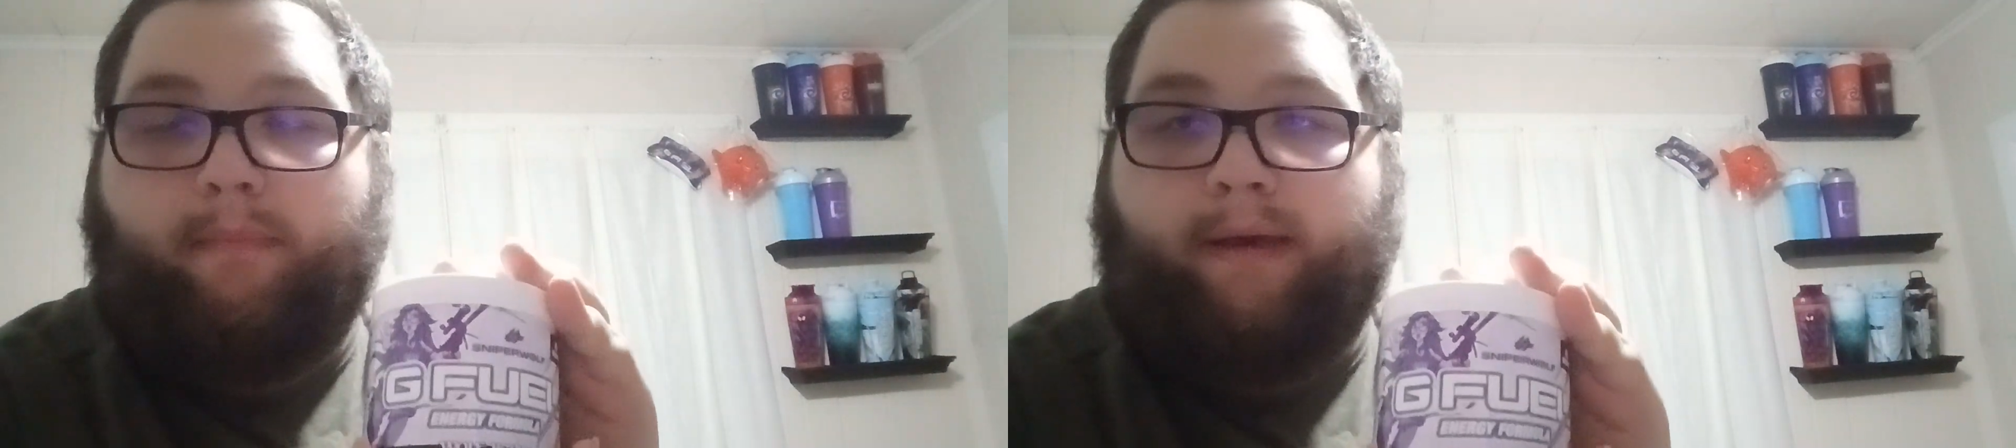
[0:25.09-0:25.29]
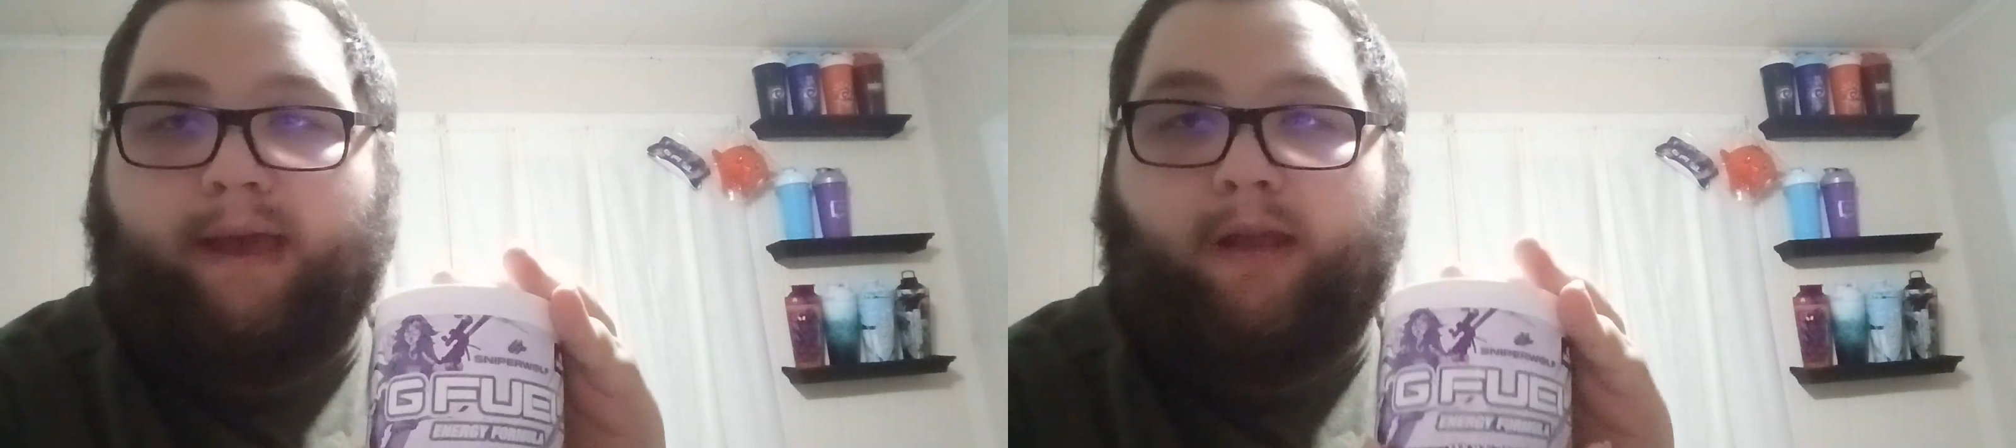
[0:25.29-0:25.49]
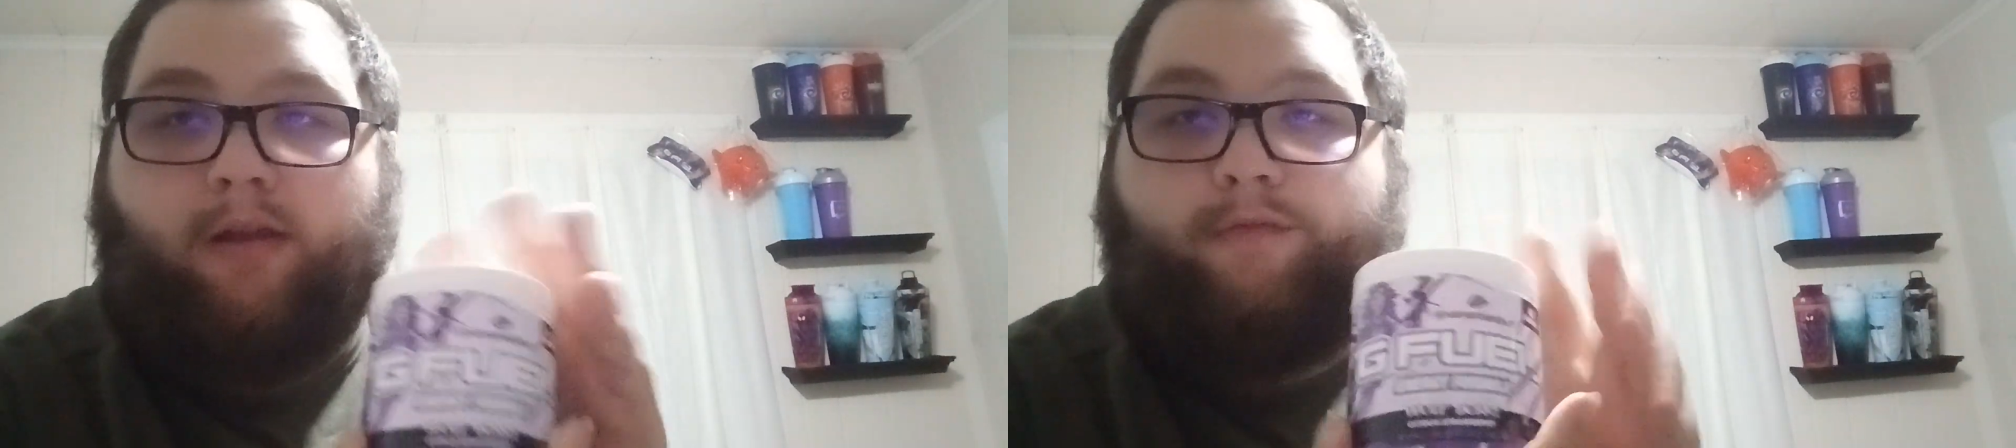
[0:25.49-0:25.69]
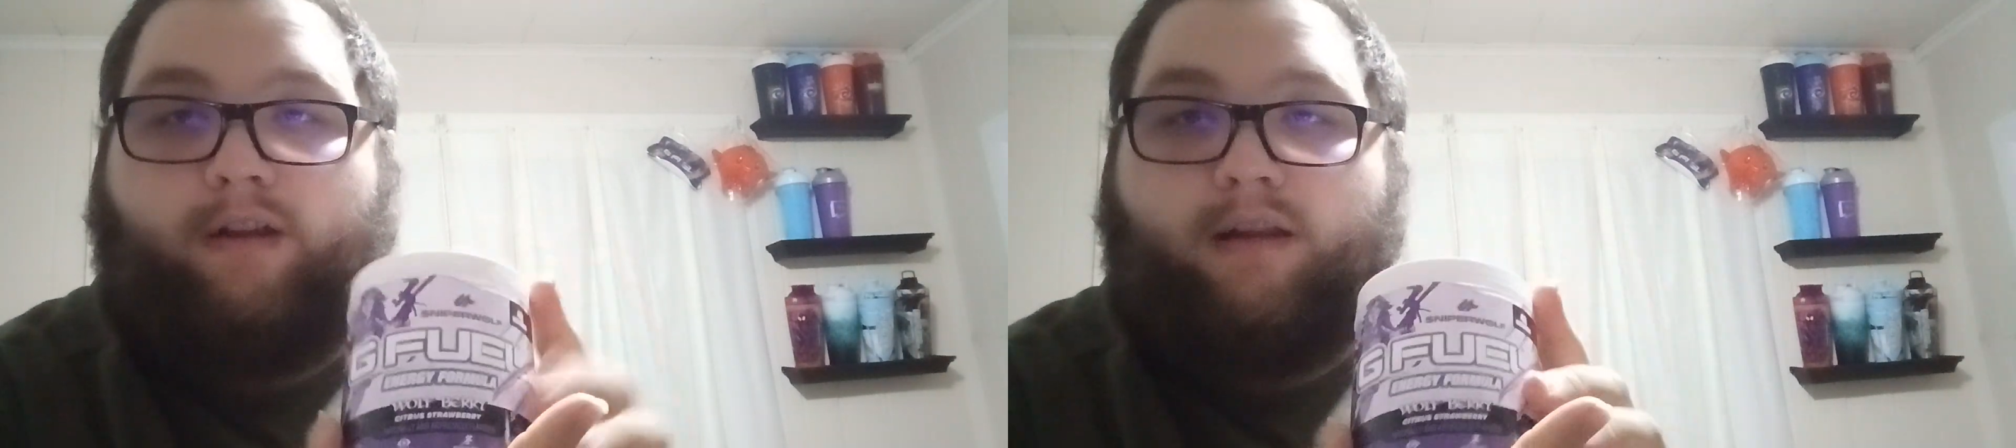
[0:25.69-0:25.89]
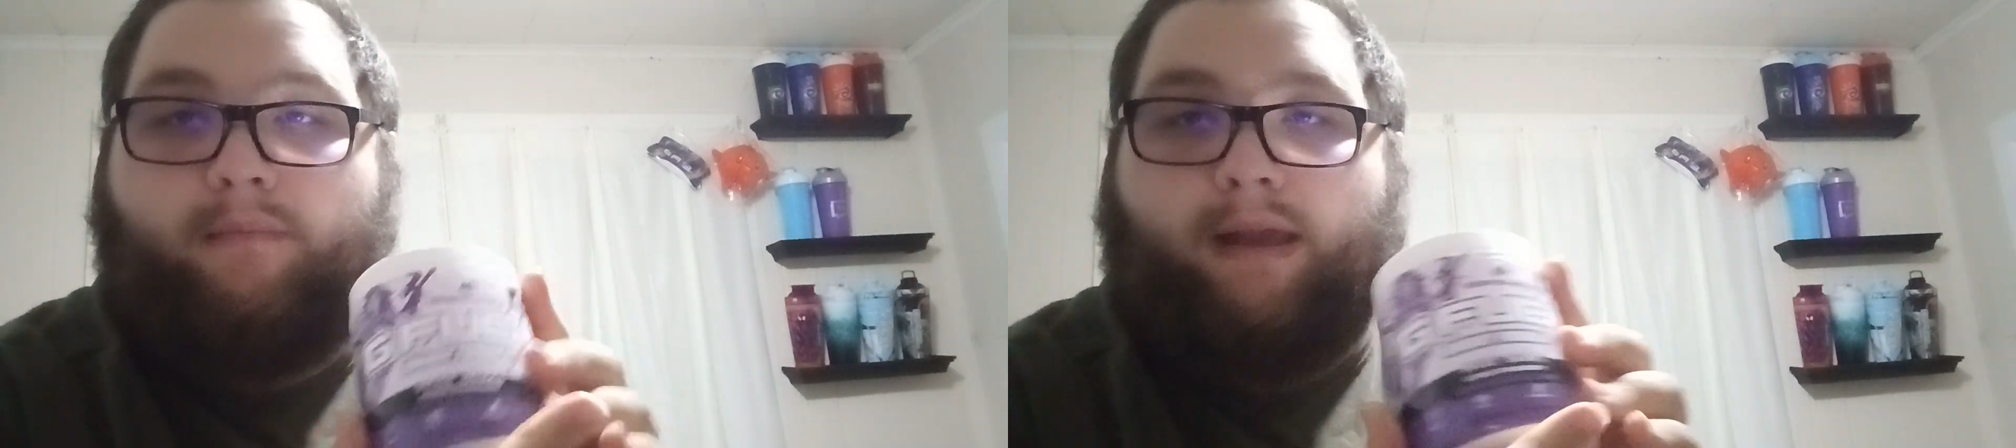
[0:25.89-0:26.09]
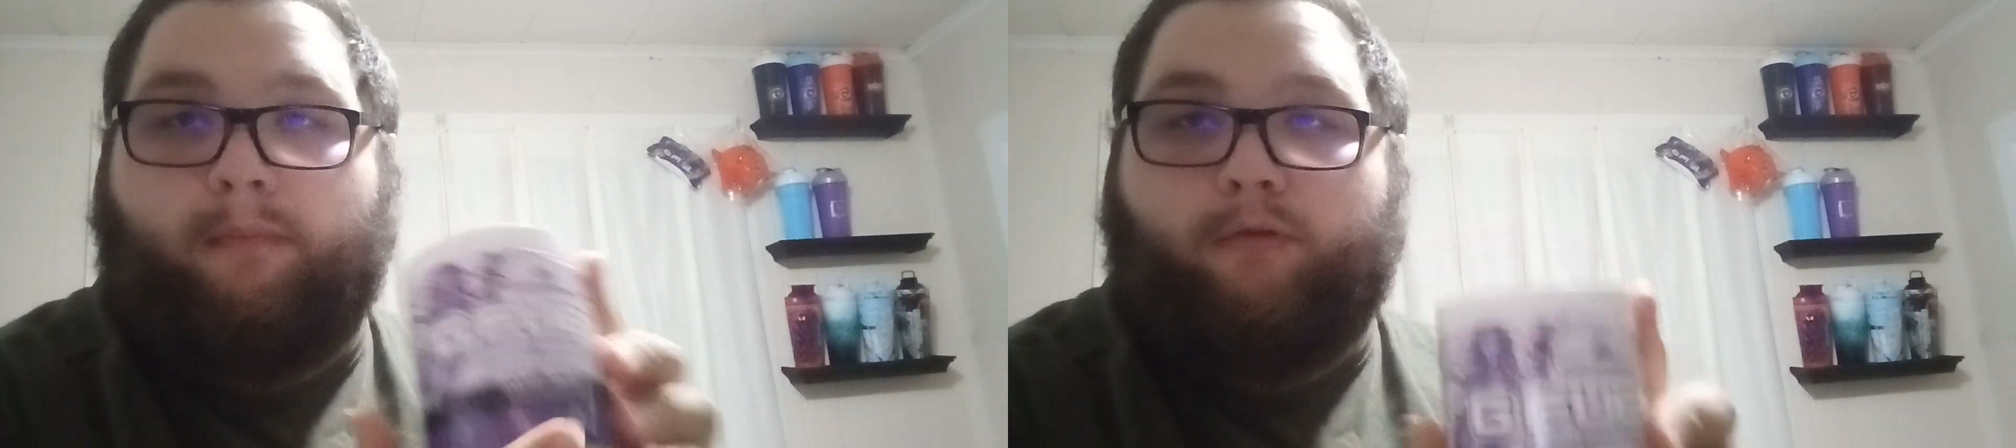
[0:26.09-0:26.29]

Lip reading: by a good friend of mine,